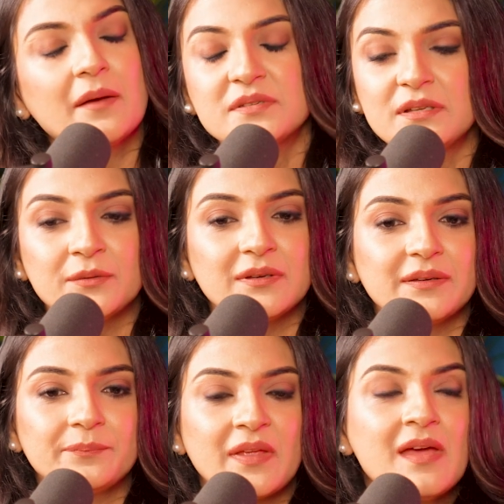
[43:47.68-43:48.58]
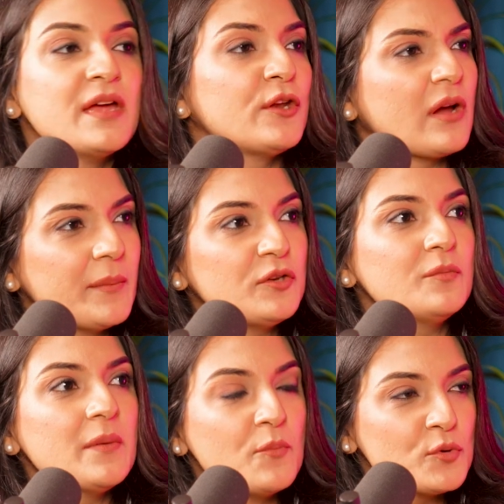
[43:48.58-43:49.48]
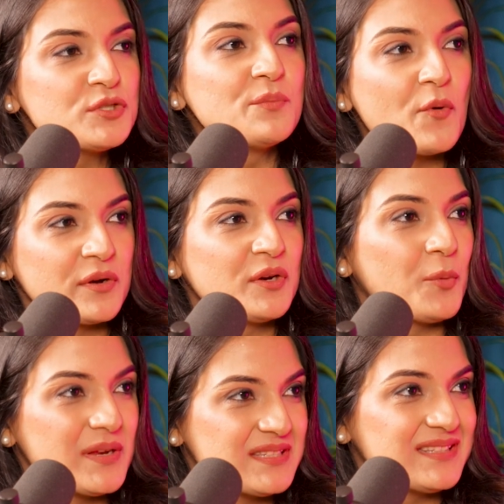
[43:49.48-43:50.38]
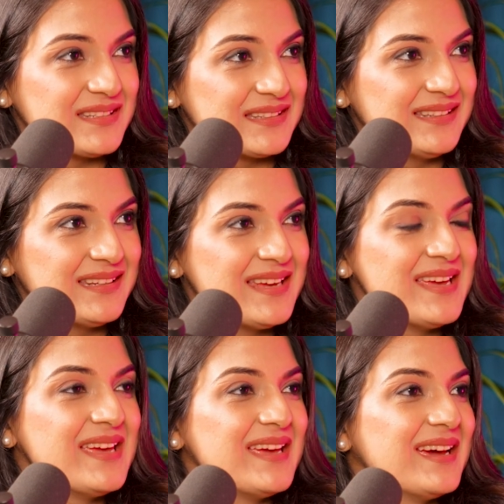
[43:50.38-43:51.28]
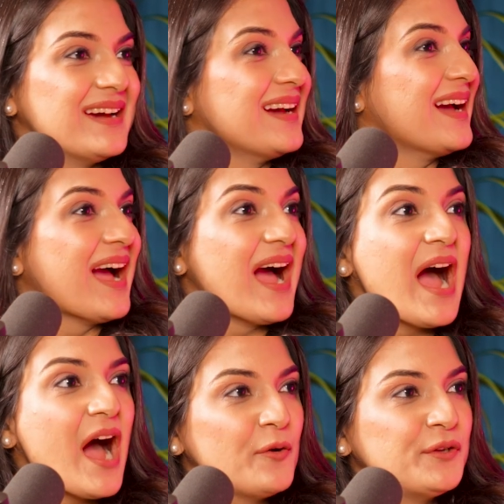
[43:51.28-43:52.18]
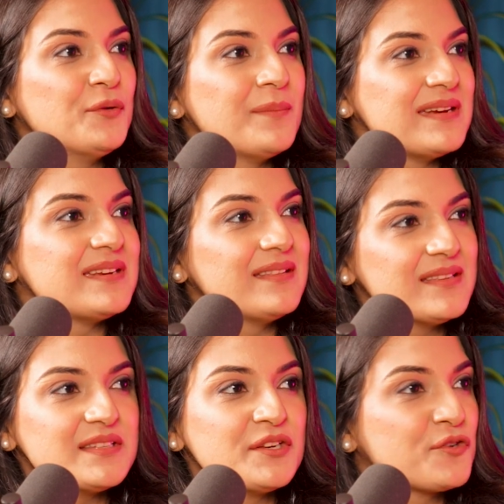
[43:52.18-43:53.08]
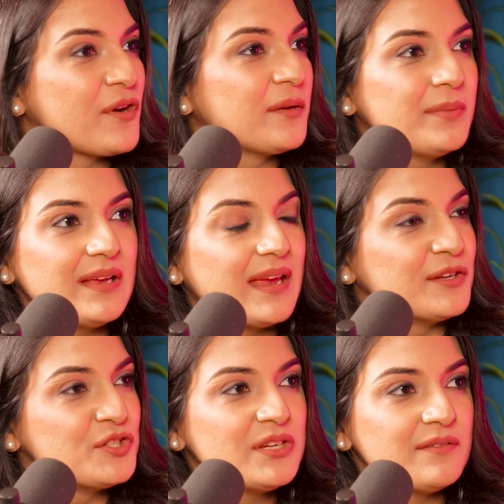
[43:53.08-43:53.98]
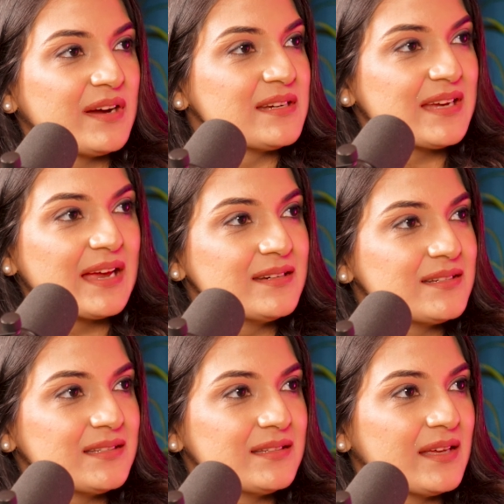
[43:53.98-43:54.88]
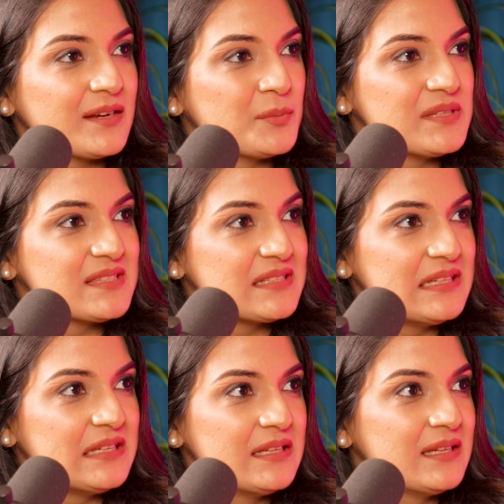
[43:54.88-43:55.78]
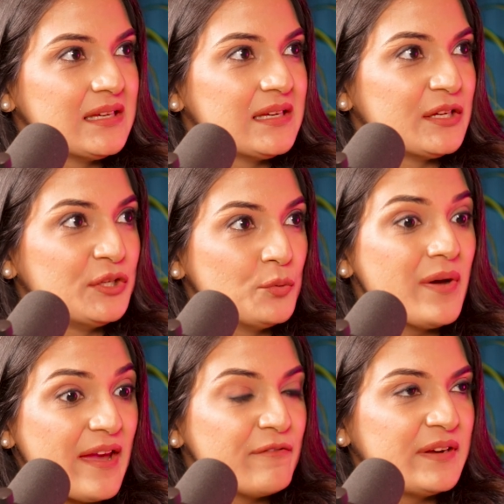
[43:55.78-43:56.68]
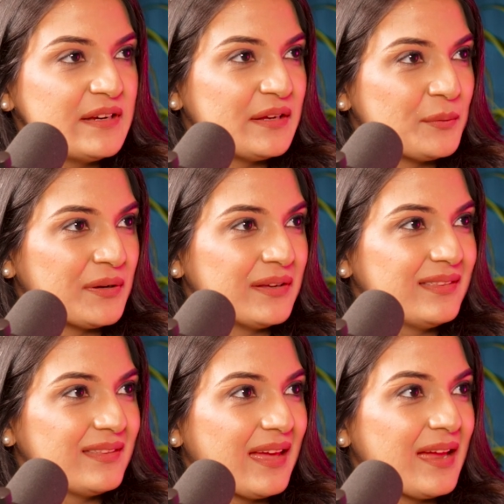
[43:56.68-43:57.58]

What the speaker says: Absolutely. Now, coming to my most important question, how do you maintain this incredible energy and vitality that we see you every day with?